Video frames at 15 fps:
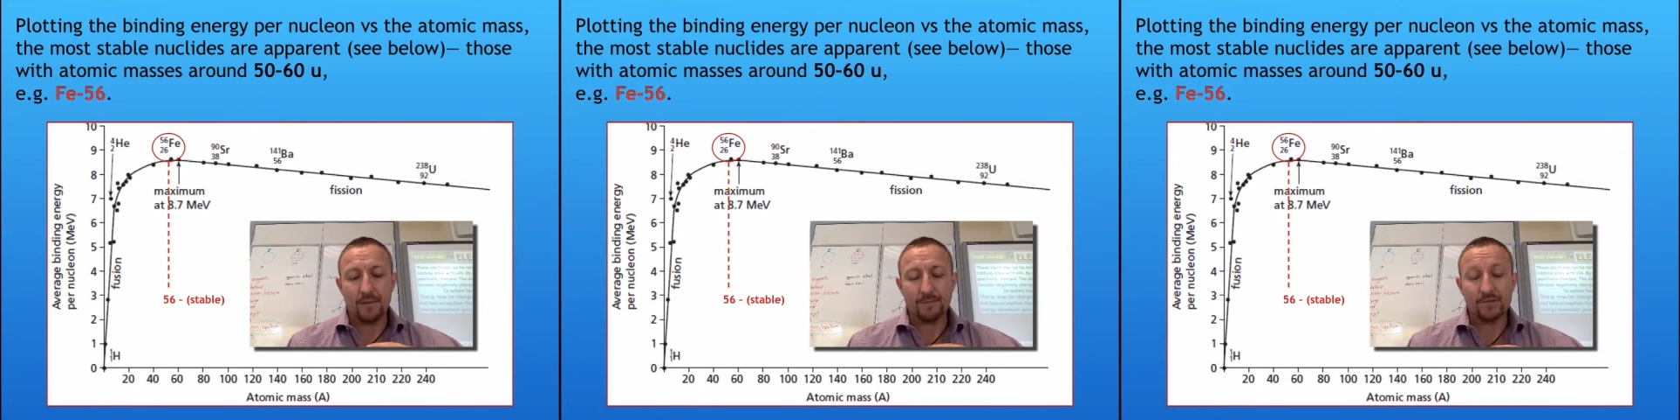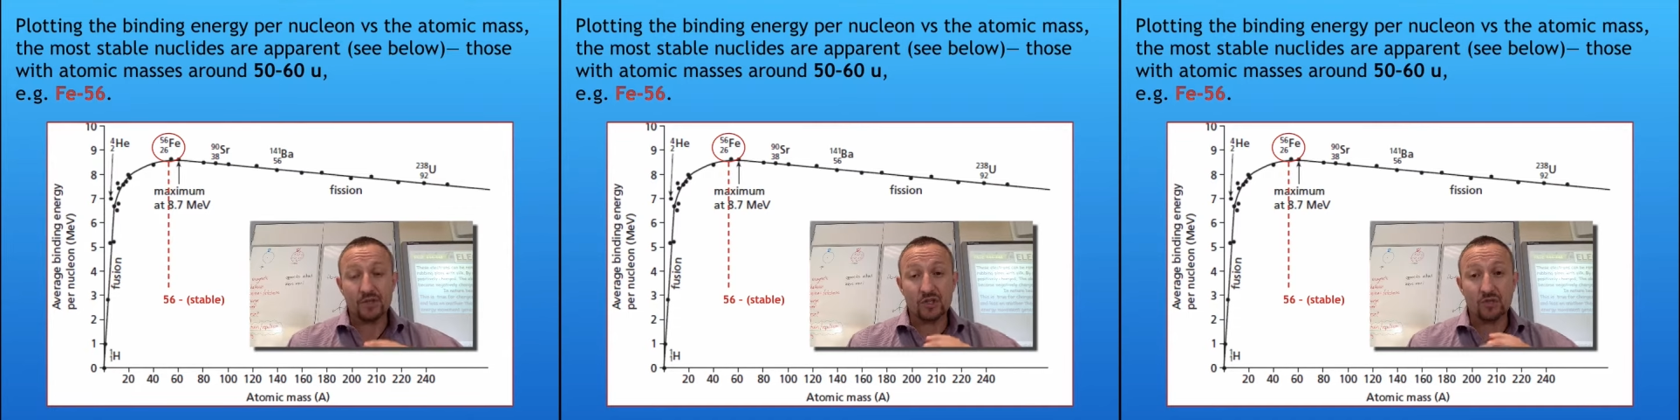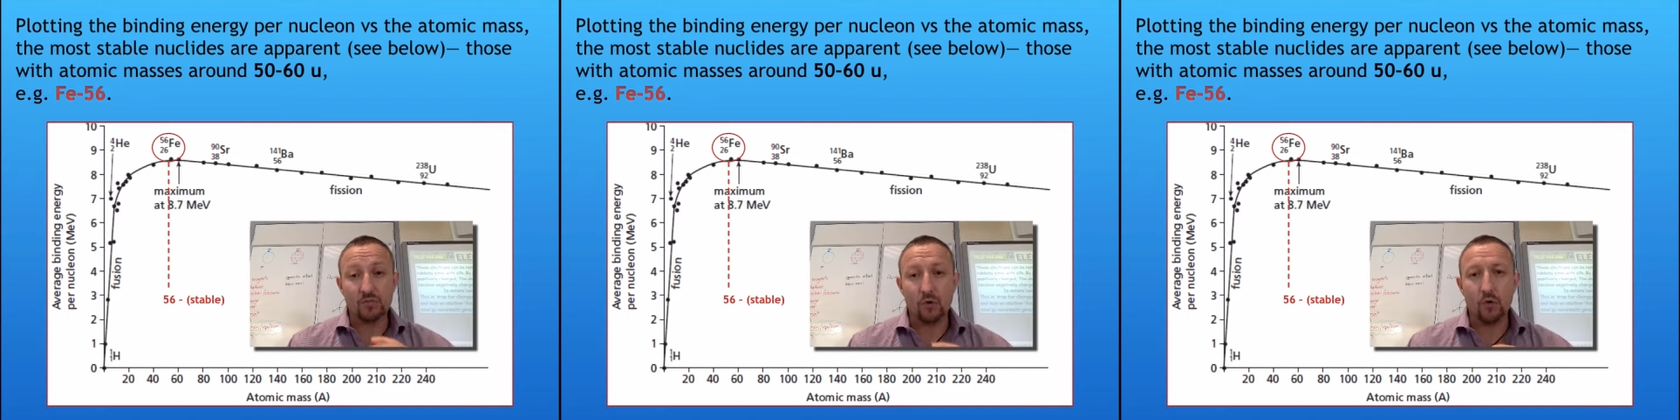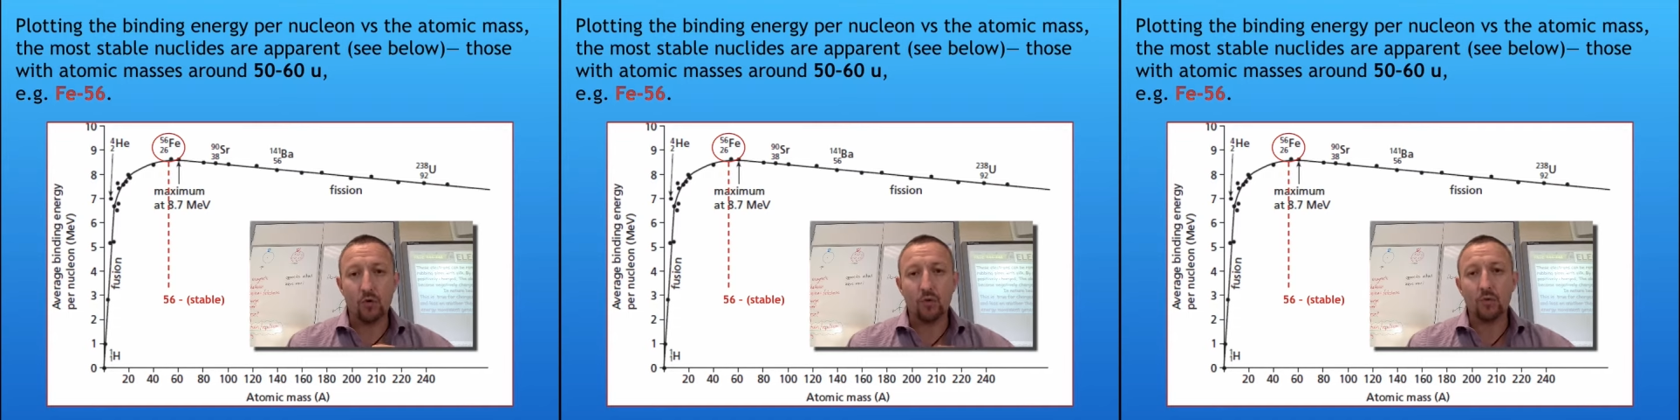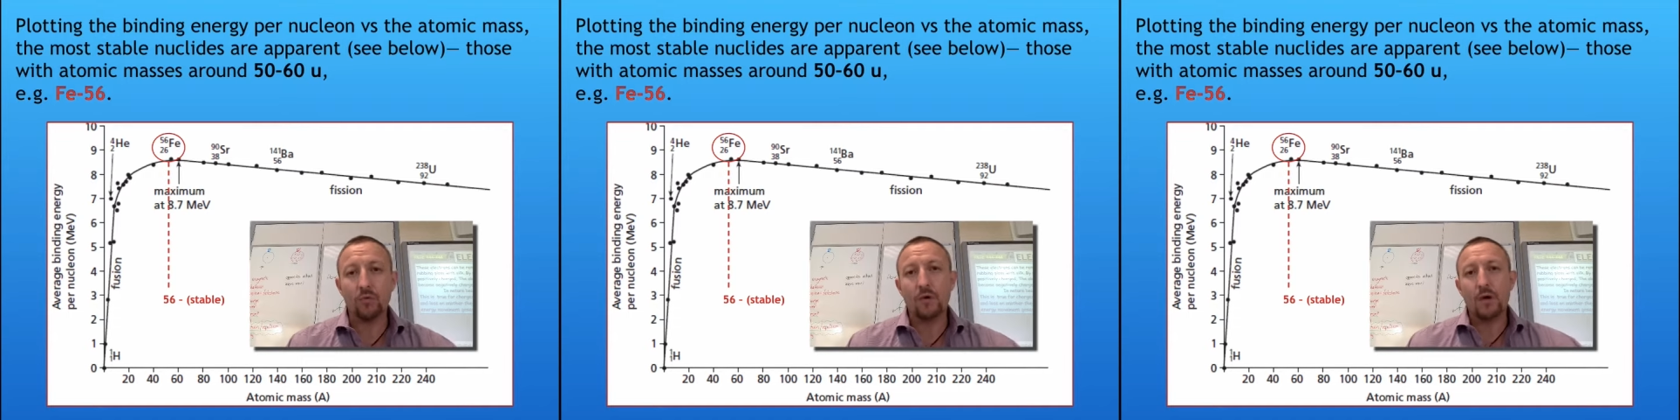
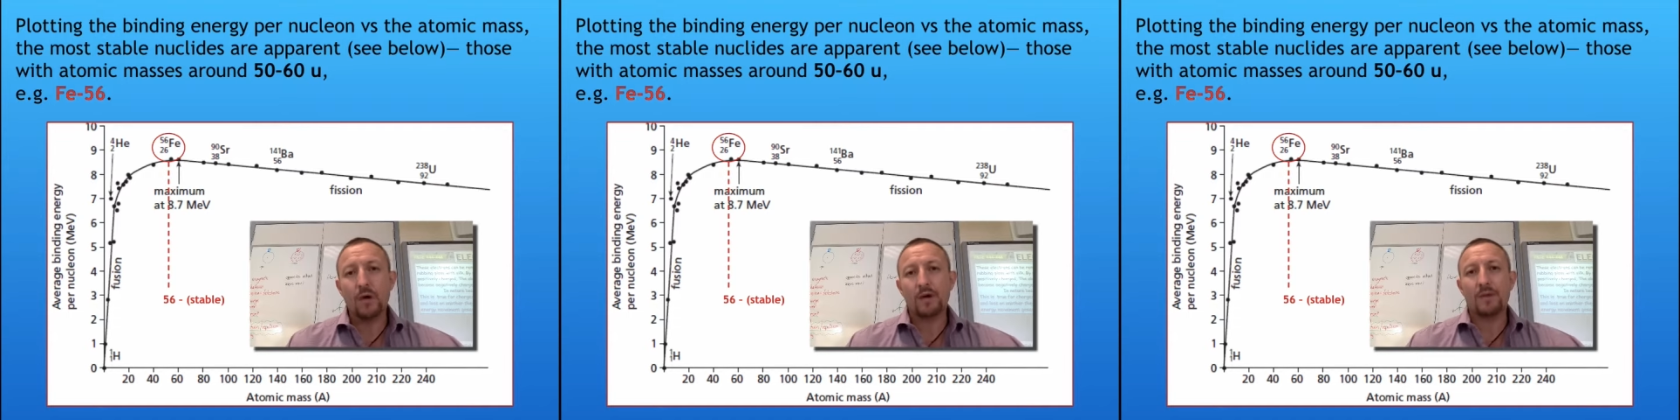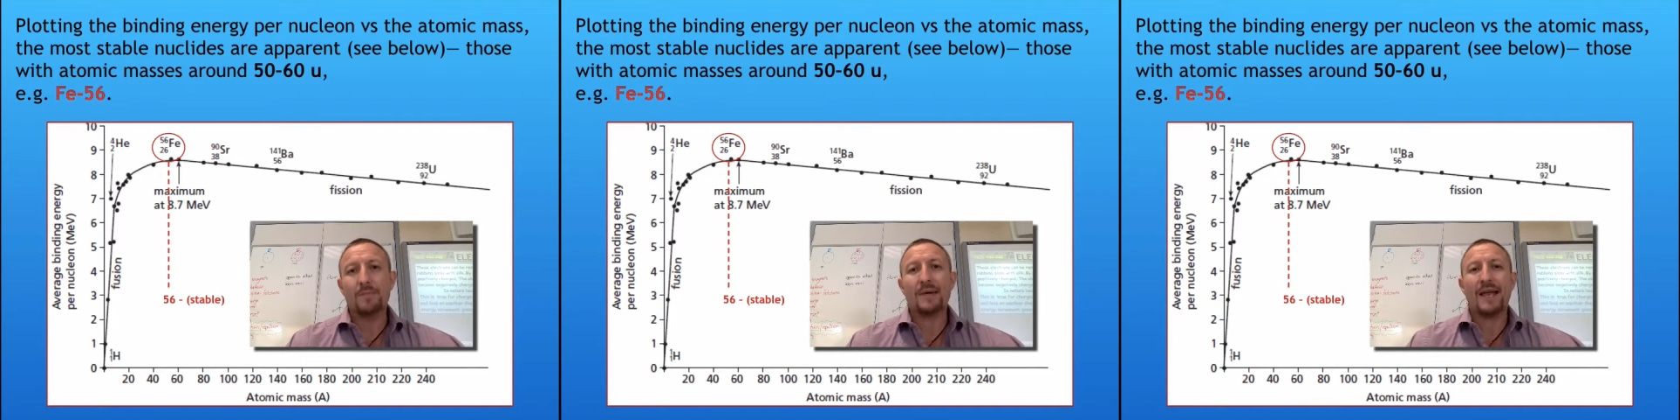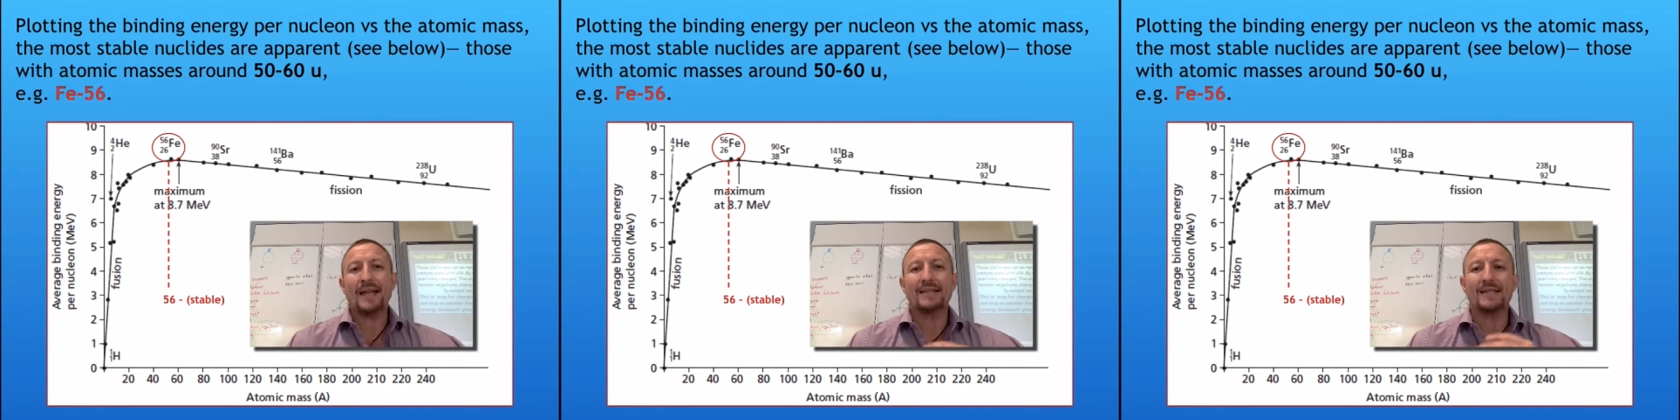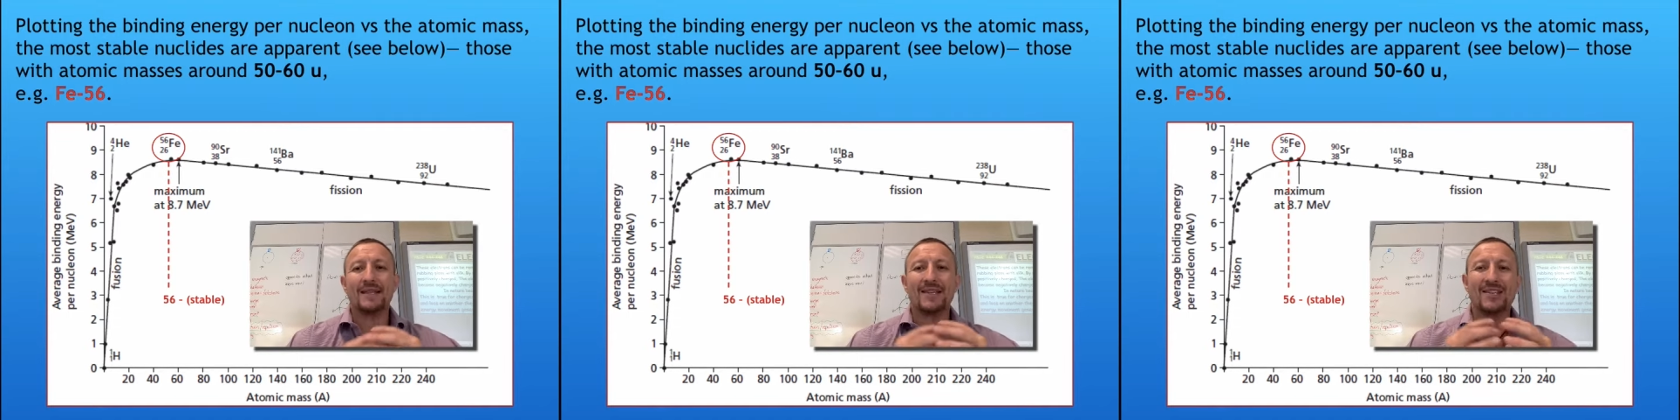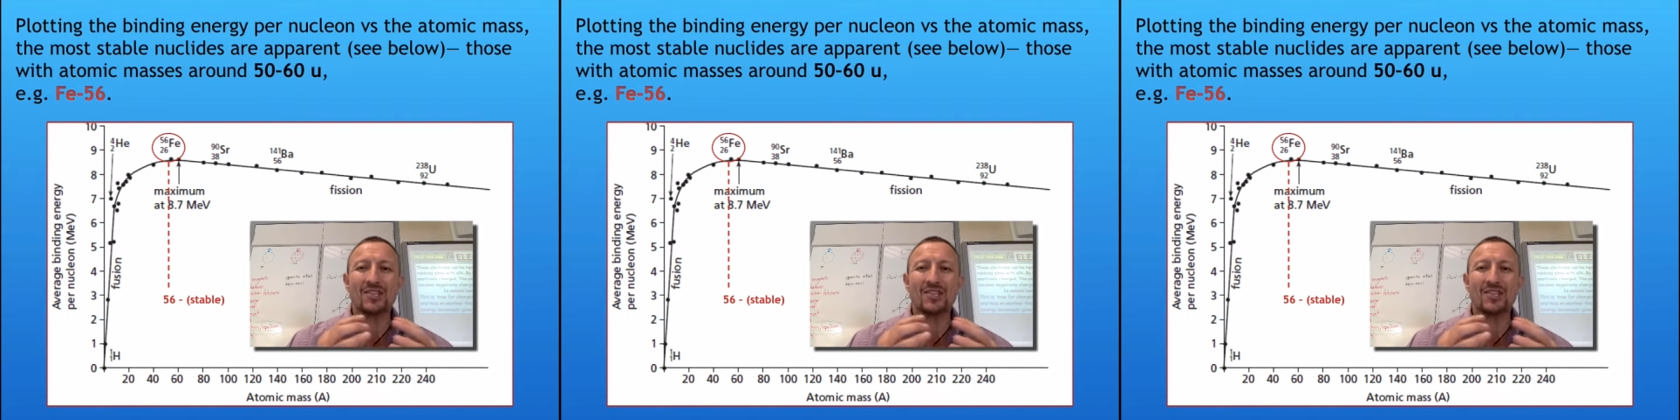small compared to the